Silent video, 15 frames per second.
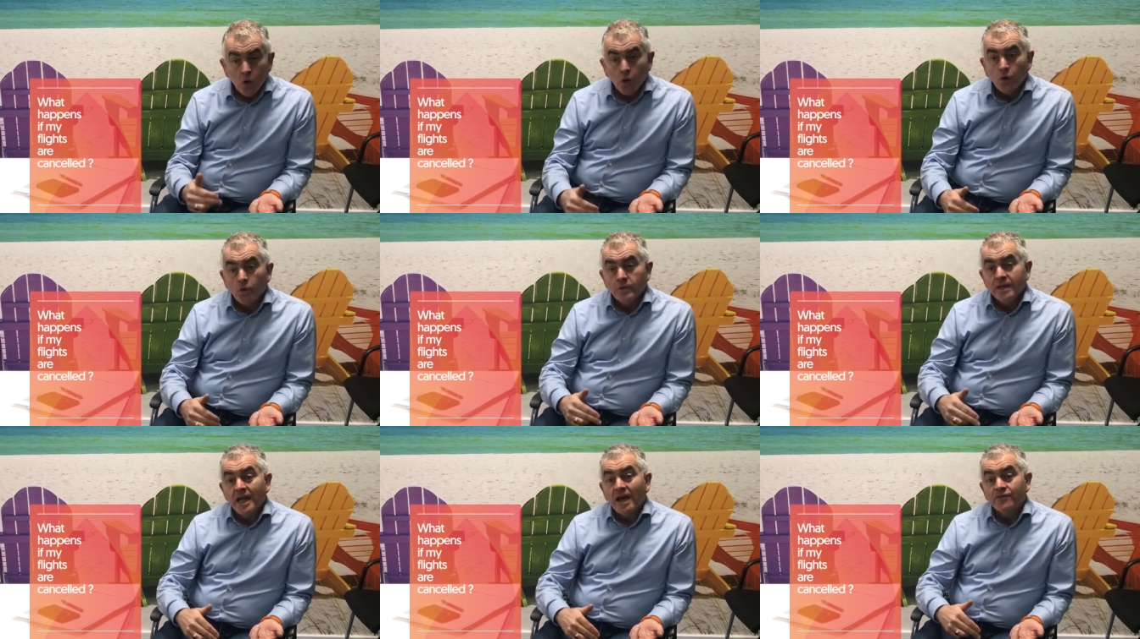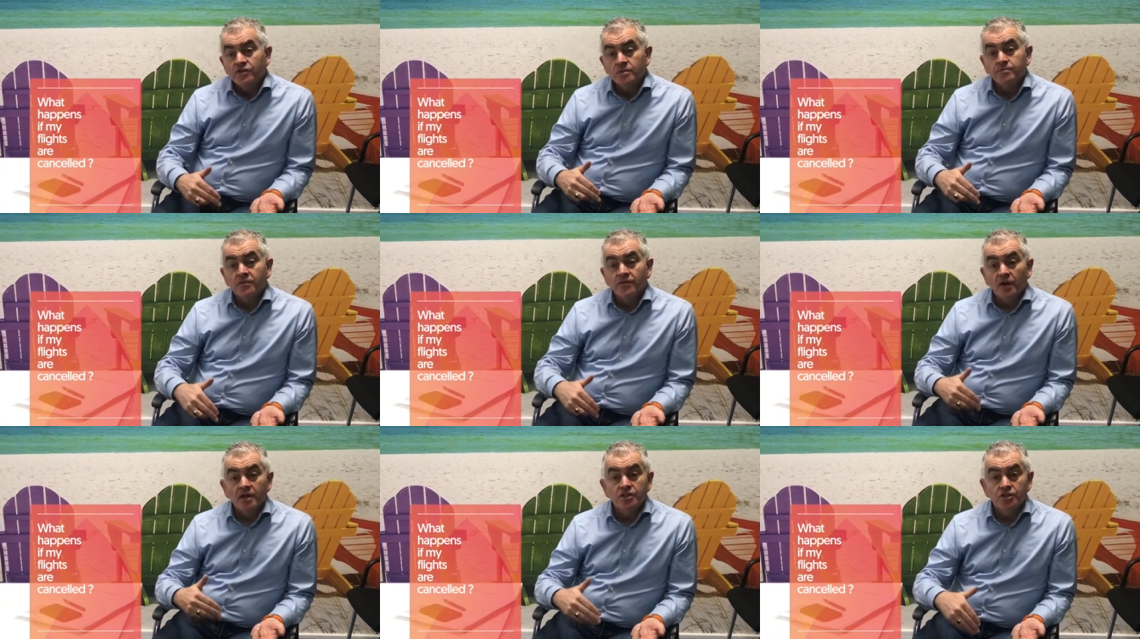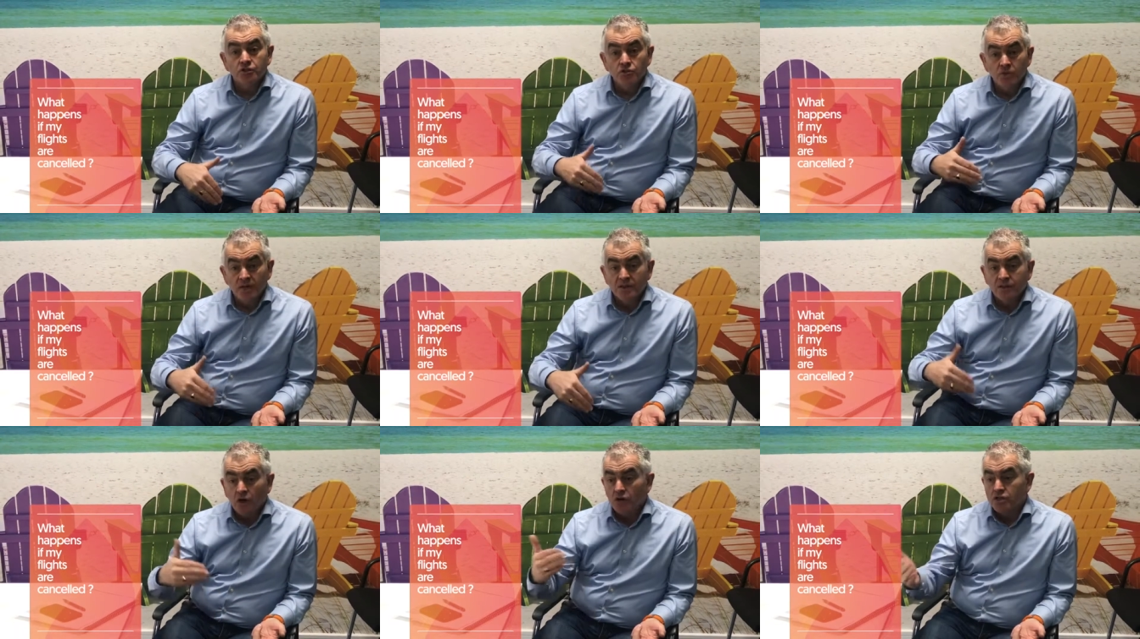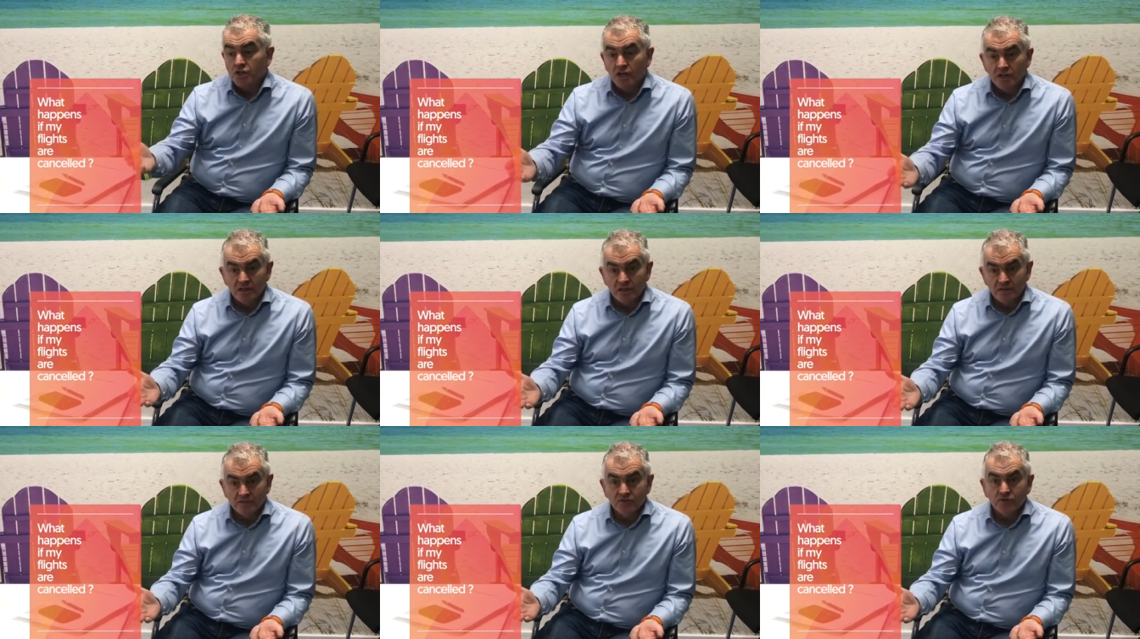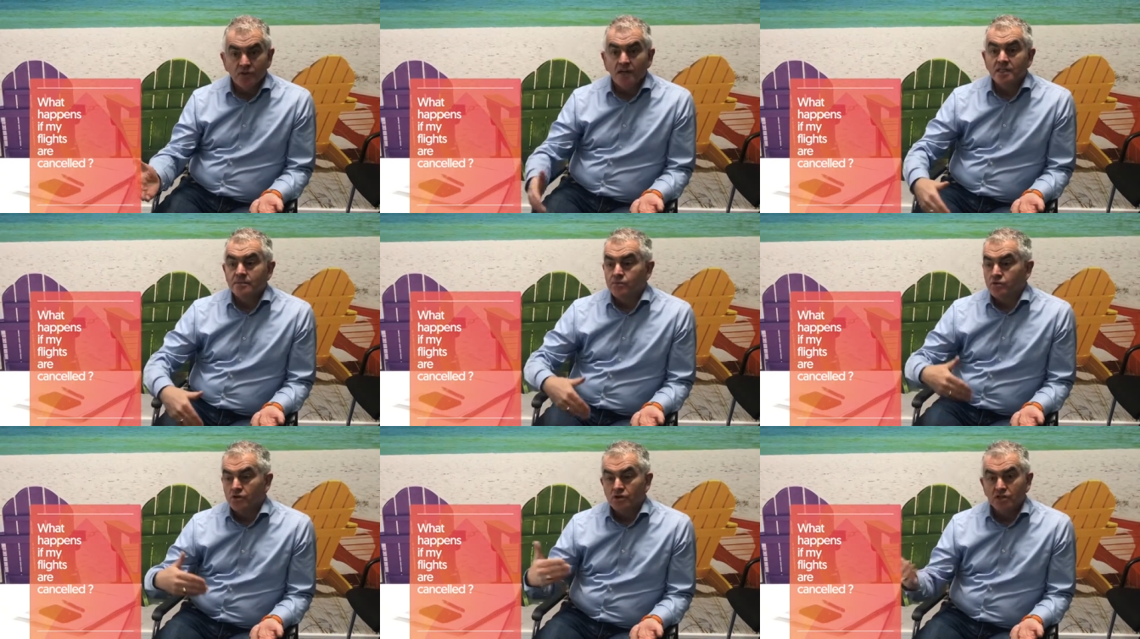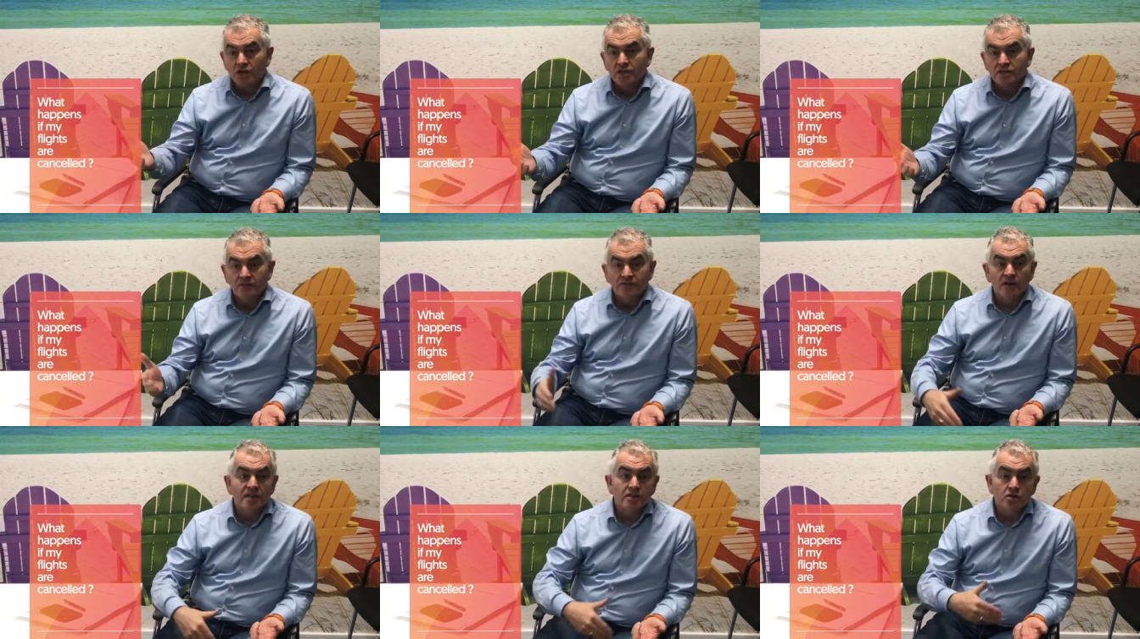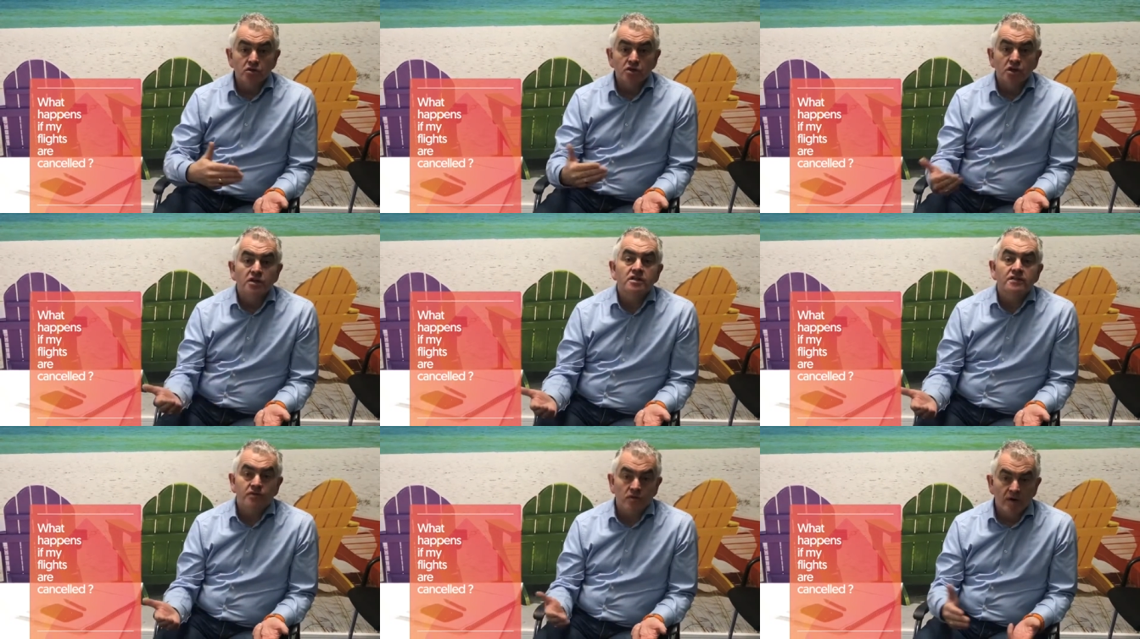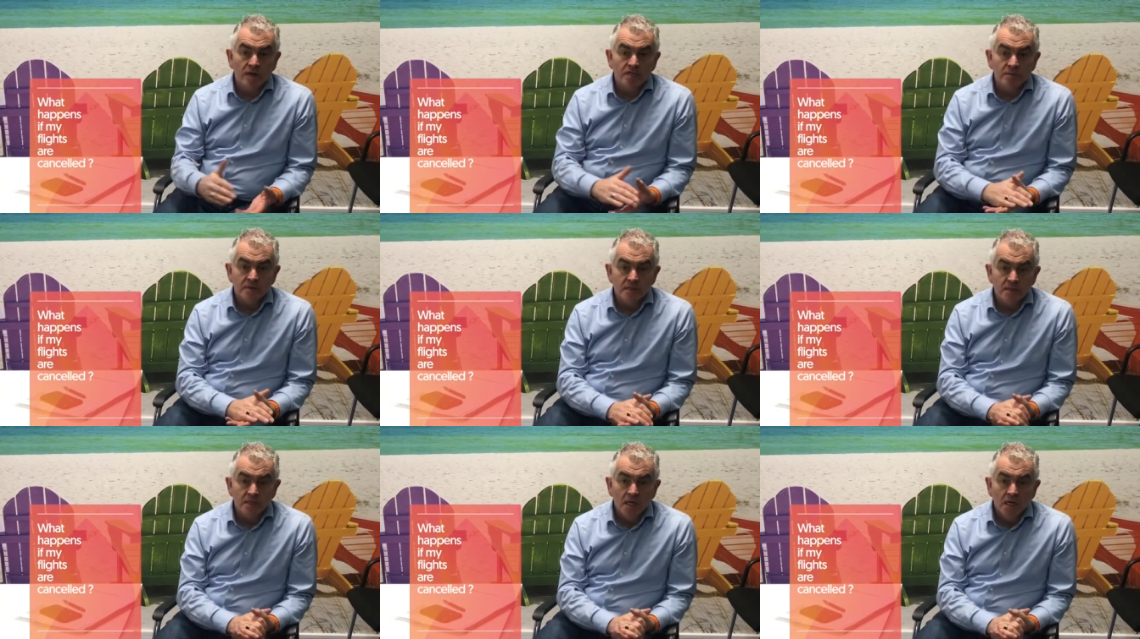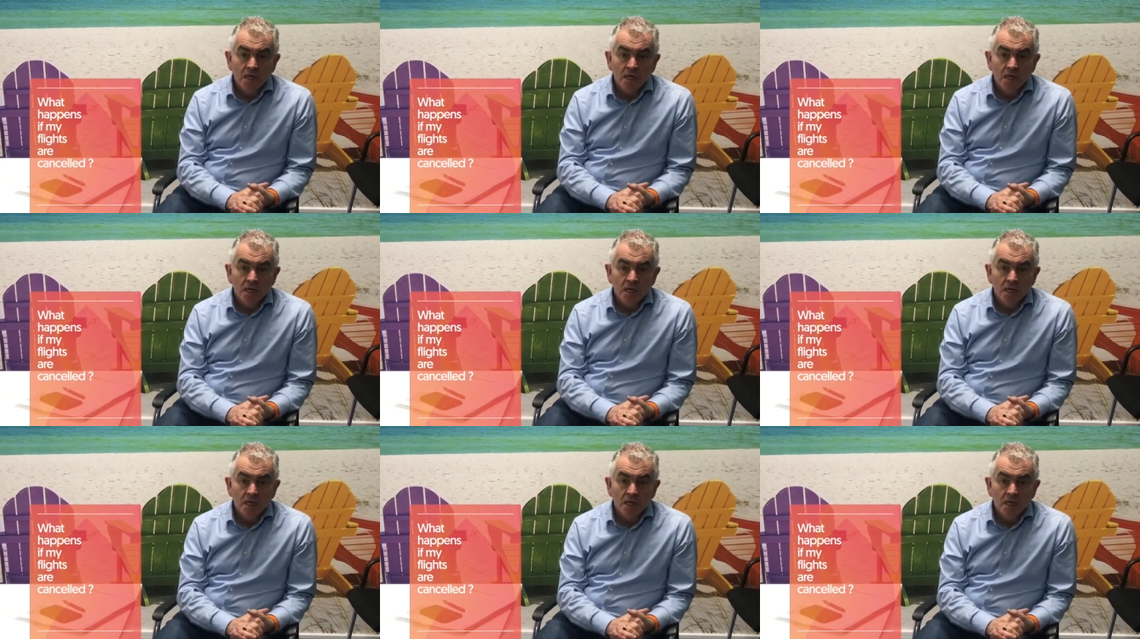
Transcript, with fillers: or we have to provide you with alternative transport, alternative flights, alternative arrangements.